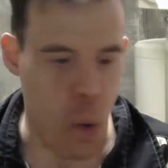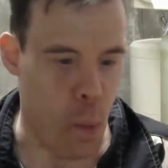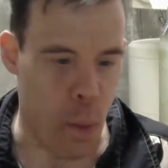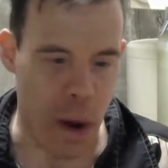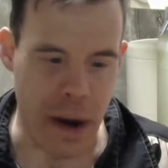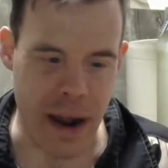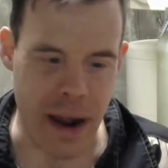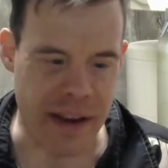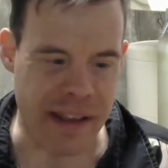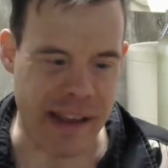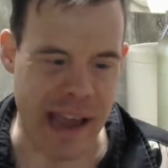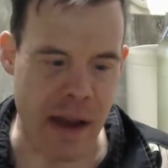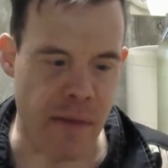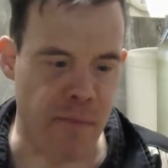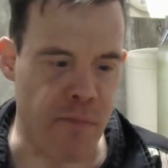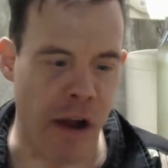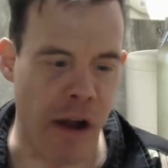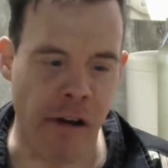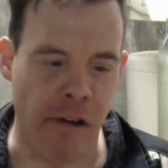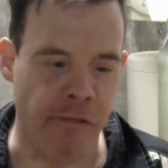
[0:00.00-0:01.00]
why not
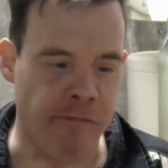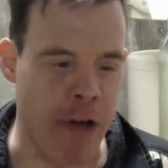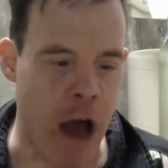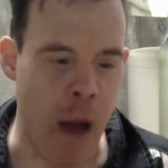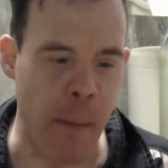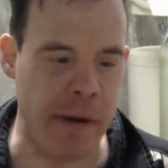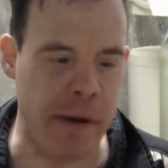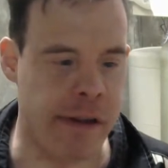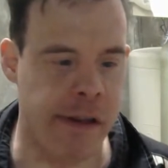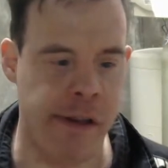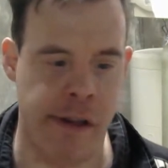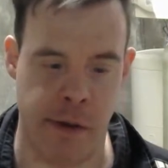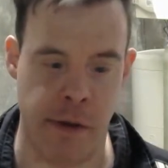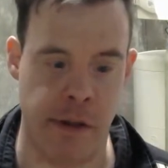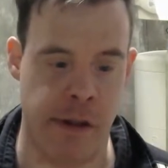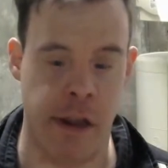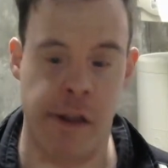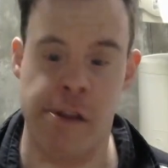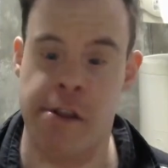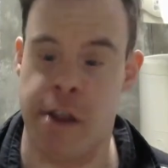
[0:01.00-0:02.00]
get Margot Robbie
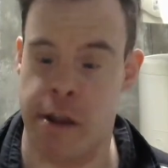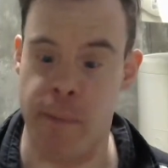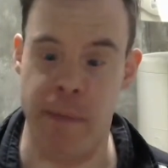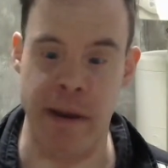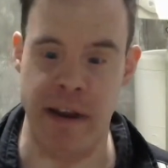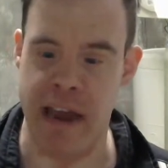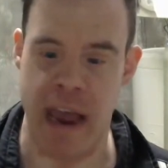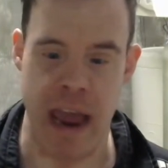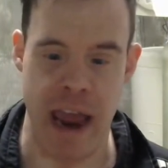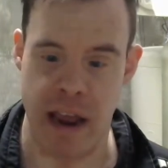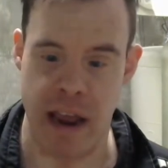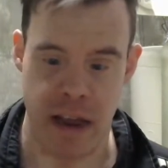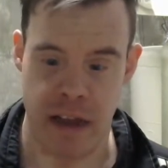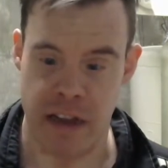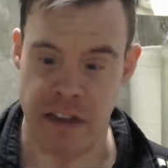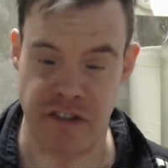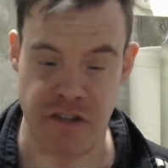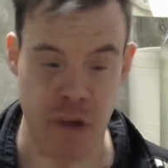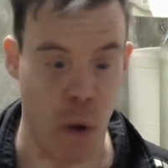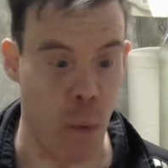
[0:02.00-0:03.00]
to be
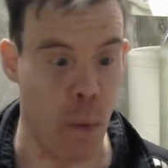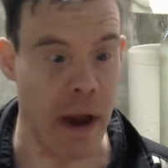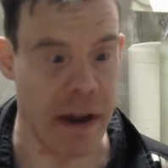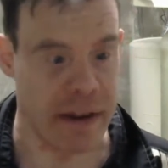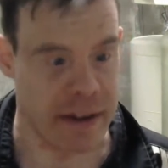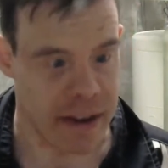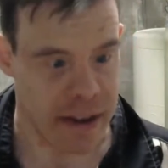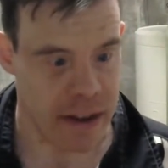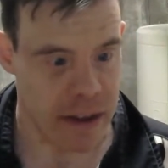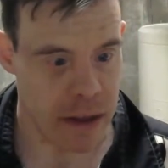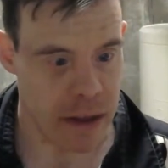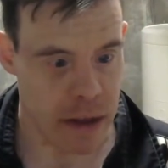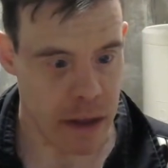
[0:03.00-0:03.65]
Snow White?